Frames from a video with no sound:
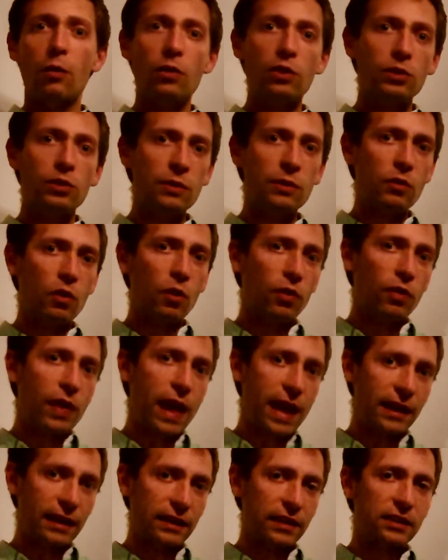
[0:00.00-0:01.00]
Once we've got
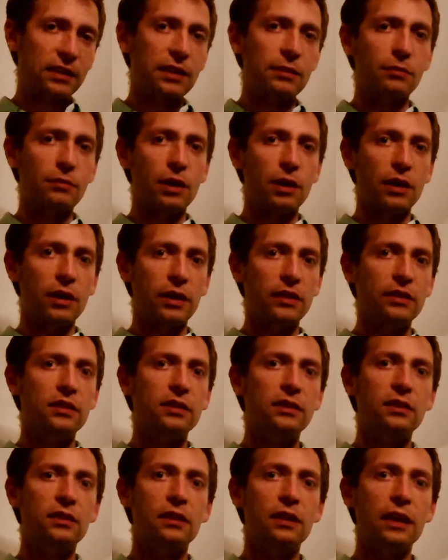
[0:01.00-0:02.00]
that list in
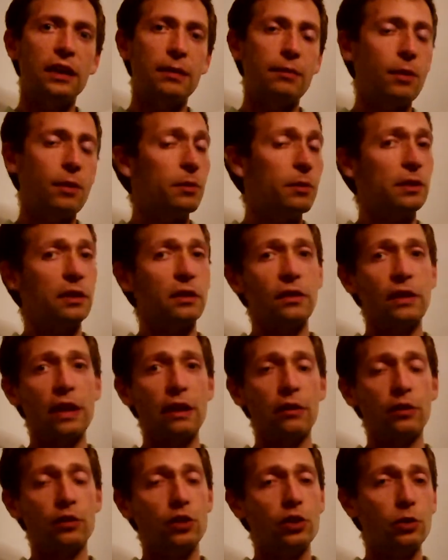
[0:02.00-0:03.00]
mind, it might be that
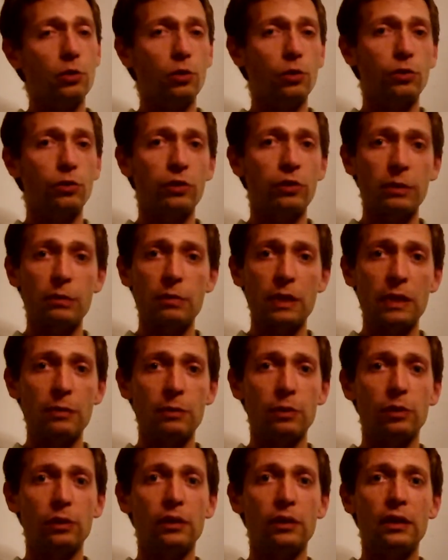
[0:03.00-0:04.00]
there are 2 or 3
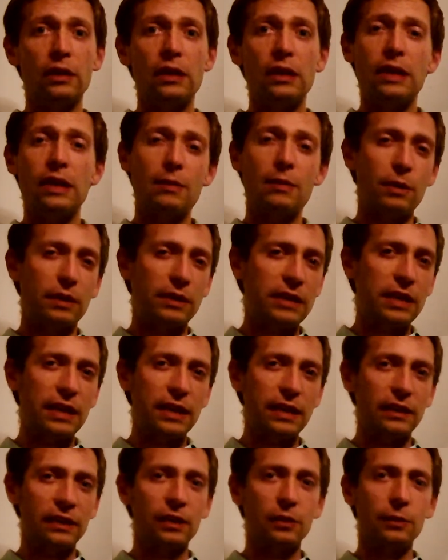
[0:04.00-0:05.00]
people in
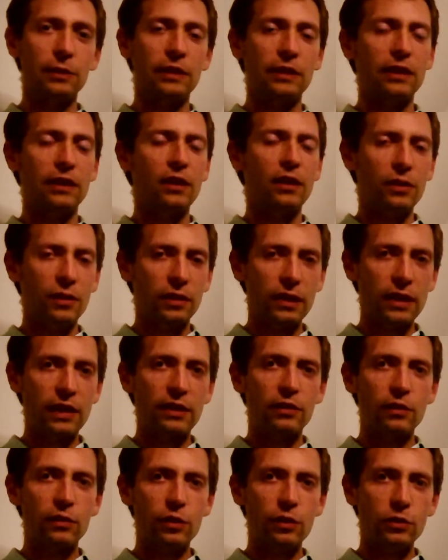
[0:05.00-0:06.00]
particular that we think, oh
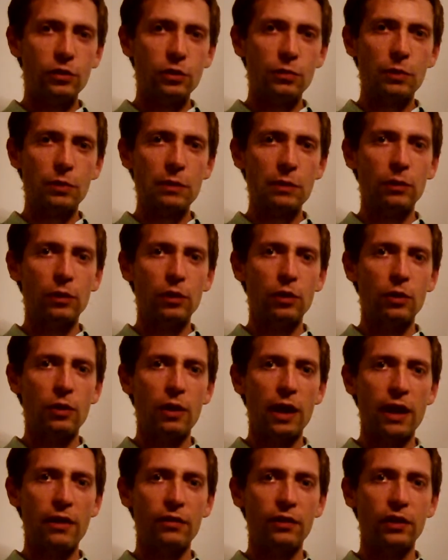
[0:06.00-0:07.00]
yeah, those are people who
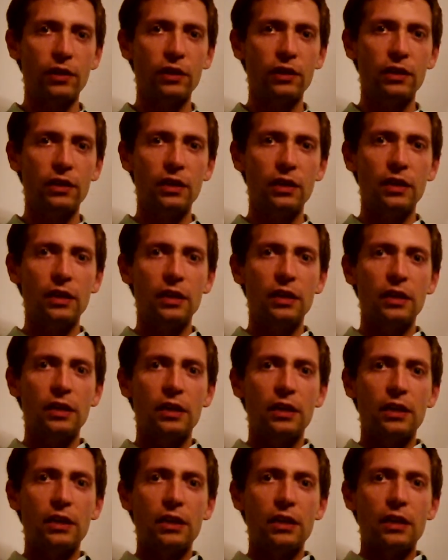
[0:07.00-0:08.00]
I have
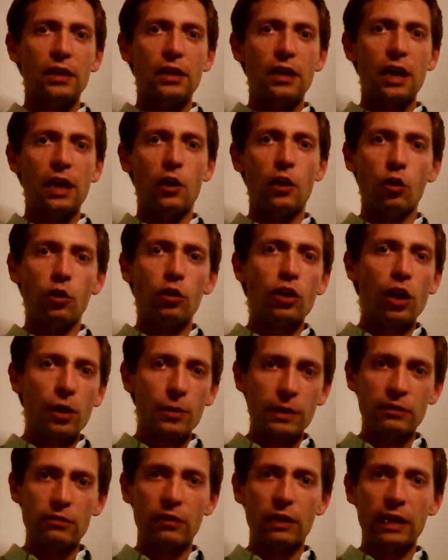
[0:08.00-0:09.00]
an
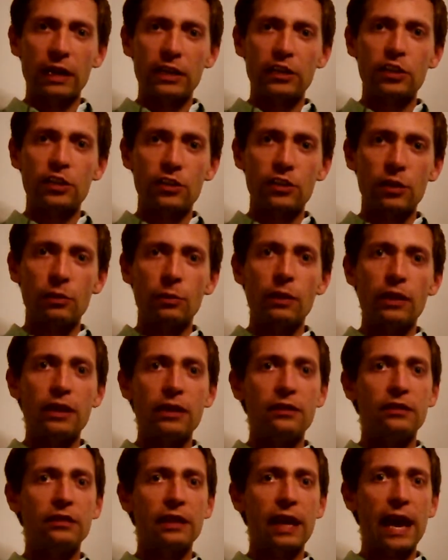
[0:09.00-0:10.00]
ongoing relationship
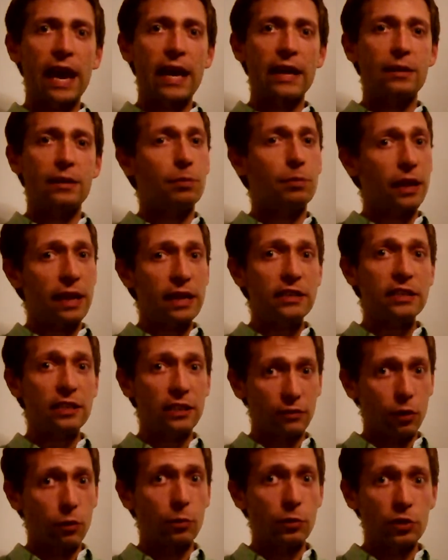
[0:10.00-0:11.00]
with, and
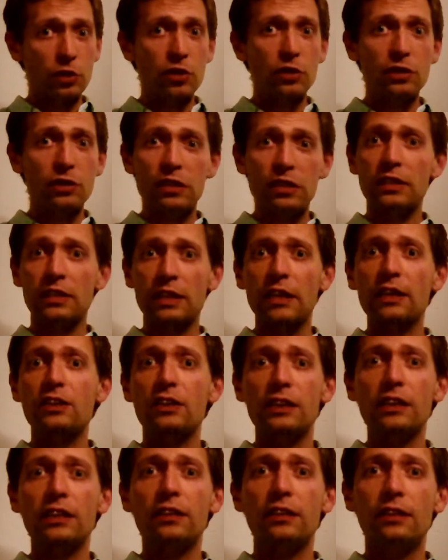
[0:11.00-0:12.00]
plenty of opportunities
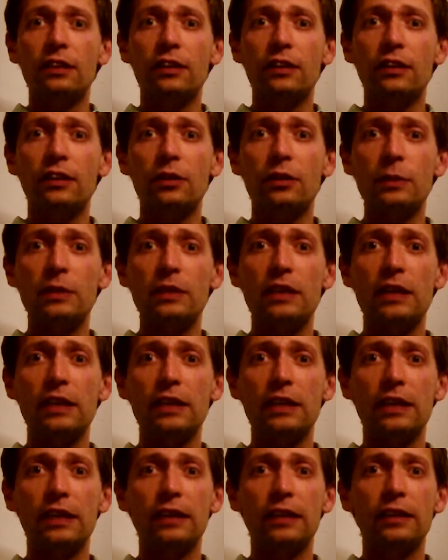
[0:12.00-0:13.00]
actually that I could be
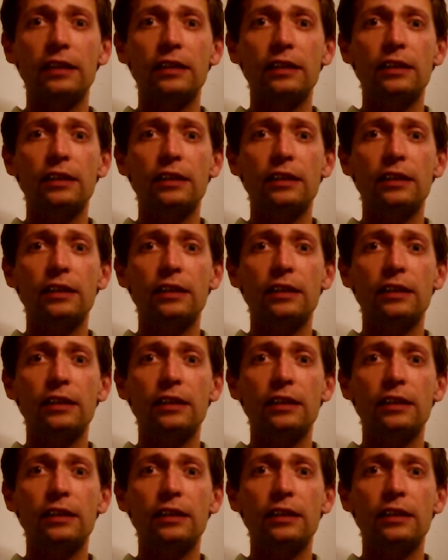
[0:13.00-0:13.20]
taking